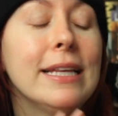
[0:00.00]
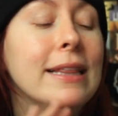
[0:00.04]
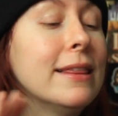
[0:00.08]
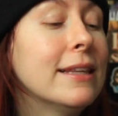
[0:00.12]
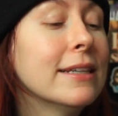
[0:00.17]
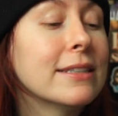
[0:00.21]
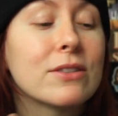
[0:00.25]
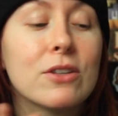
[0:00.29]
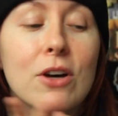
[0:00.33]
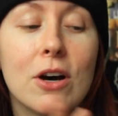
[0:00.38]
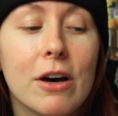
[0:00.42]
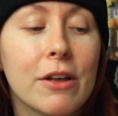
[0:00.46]

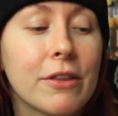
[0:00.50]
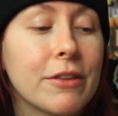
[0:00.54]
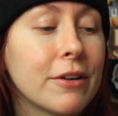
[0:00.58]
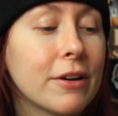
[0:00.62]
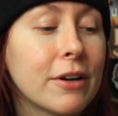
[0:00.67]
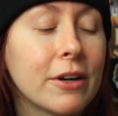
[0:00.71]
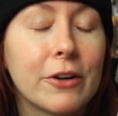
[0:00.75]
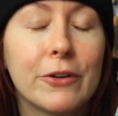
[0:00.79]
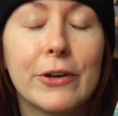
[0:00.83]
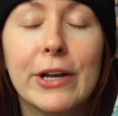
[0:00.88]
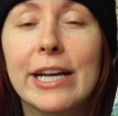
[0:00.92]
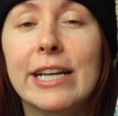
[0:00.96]
this
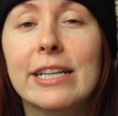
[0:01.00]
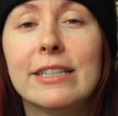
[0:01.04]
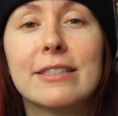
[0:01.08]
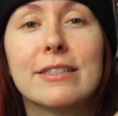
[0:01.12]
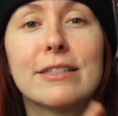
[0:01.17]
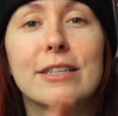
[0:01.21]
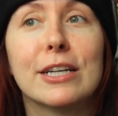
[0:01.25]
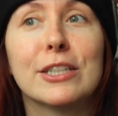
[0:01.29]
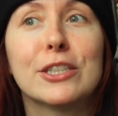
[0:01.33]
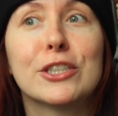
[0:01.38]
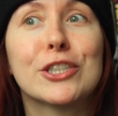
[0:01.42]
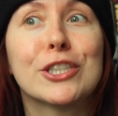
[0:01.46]
author created
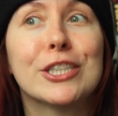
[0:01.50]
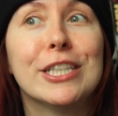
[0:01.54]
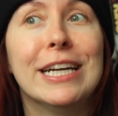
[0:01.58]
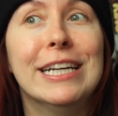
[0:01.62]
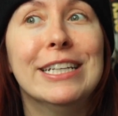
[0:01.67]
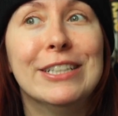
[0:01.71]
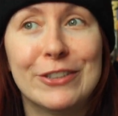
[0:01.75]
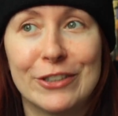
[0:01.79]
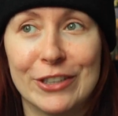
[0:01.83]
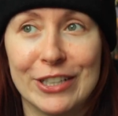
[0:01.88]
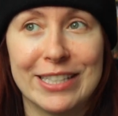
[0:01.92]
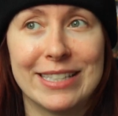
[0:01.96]
such
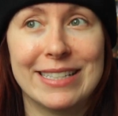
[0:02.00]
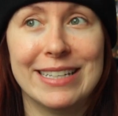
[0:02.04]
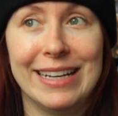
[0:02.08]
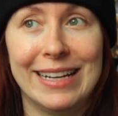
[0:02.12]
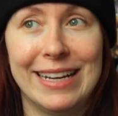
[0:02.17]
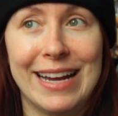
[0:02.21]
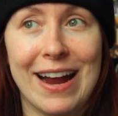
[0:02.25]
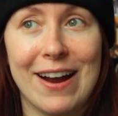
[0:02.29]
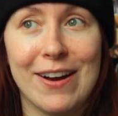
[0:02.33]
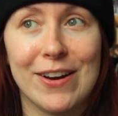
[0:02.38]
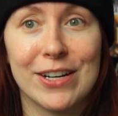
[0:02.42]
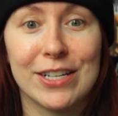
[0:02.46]
interesting
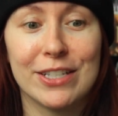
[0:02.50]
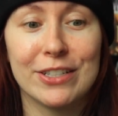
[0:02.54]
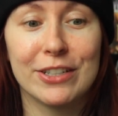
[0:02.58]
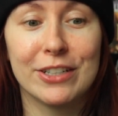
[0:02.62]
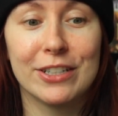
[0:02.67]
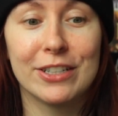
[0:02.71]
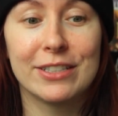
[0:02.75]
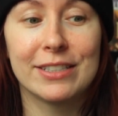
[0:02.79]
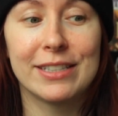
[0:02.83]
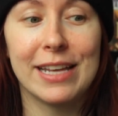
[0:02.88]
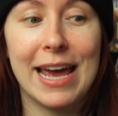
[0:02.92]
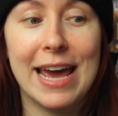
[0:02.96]

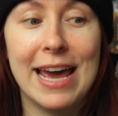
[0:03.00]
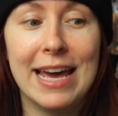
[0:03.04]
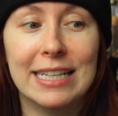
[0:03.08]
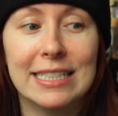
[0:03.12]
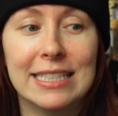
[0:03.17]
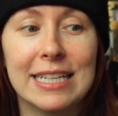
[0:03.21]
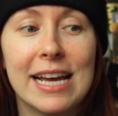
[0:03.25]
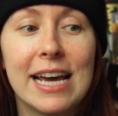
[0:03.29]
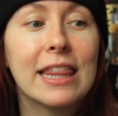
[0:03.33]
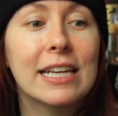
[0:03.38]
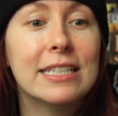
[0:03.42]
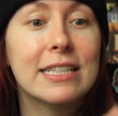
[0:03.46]
characters,
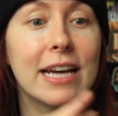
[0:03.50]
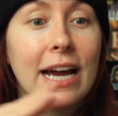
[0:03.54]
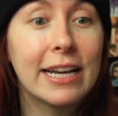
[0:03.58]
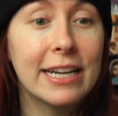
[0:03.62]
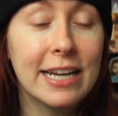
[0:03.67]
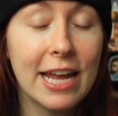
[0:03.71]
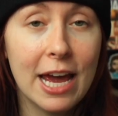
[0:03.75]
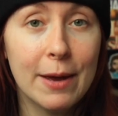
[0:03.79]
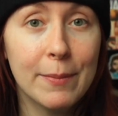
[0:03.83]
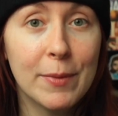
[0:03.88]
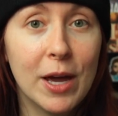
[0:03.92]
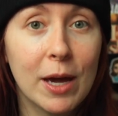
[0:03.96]
and the
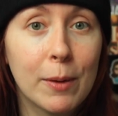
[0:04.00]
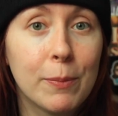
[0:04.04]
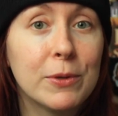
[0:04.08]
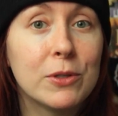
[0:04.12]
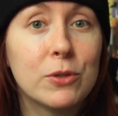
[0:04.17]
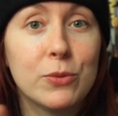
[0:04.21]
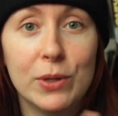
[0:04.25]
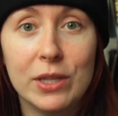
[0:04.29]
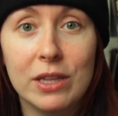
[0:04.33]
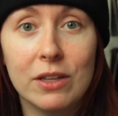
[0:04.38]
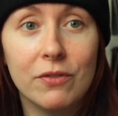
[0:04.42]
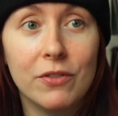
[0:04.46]
dynamic
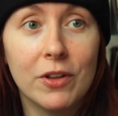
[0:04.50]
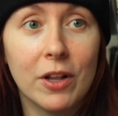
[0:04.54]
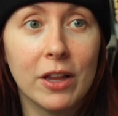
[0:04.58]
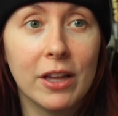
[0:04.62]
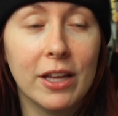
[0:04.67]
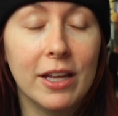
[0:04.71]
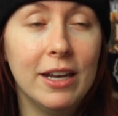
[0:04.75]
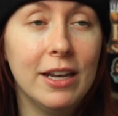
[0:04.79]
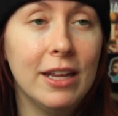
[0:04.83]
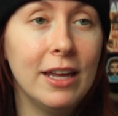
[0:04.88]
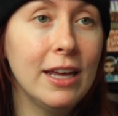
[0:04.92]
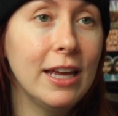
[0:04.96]
between the
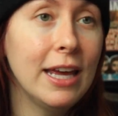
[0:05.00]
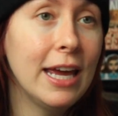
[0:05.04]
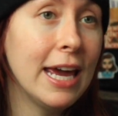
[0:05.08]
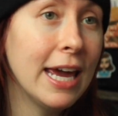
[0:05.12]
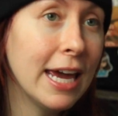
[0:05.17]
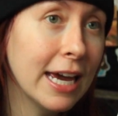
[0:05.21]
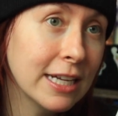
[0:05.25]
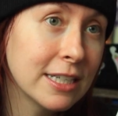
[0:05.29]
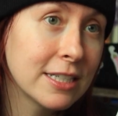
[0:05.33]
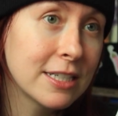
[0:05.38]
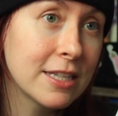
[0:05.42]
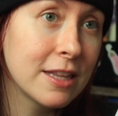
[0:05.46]
villain
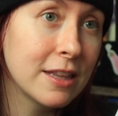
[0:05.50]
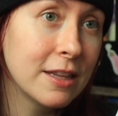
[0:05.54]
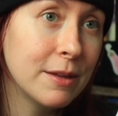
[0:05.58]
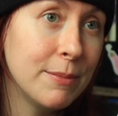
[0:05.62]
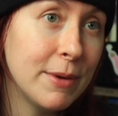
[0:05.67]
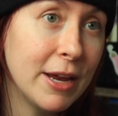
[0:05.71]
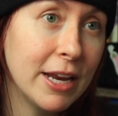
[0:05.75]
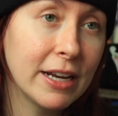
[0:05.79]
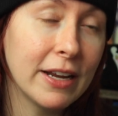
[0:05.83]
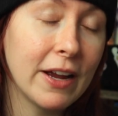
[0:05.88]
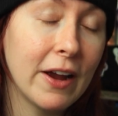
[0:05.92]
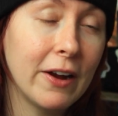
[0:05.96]
and the
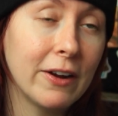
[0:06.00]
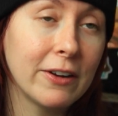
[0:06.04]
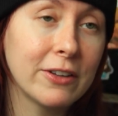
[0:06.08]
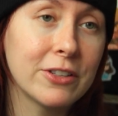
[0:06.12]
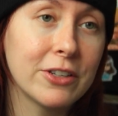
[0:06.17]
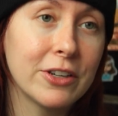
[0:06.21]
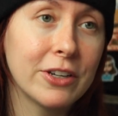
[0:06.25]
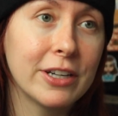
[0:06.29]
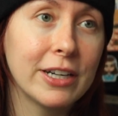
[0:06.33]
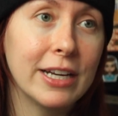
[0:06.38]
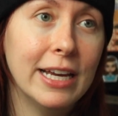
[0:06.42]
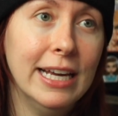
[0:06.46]
main
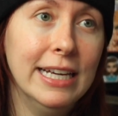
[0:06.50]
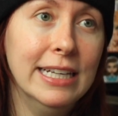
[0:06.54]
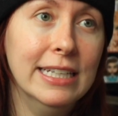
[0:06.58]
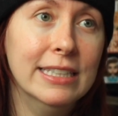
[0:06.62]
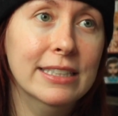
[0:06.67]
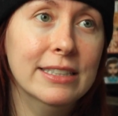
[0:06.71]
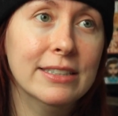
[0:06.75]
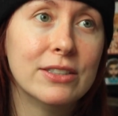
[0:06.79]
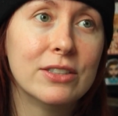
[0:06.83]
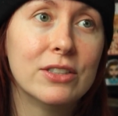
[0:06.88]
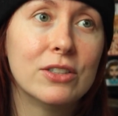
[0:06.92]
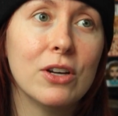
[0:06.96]
character
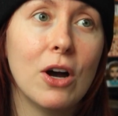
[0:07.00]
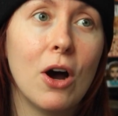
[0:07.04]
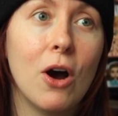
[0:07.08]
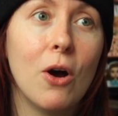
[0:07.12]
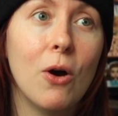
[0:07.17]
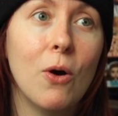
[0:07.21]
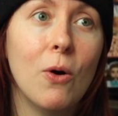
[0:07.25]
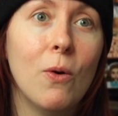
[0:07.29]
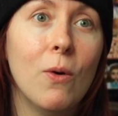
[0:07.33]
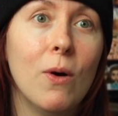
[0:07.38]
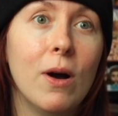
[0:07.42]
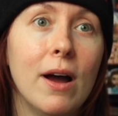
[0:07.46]
is
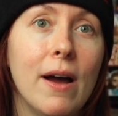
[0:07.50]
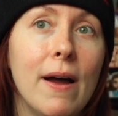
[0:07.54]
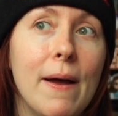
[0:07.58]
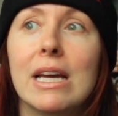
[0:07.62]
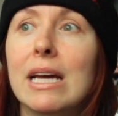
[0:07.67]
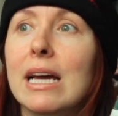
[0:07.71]
so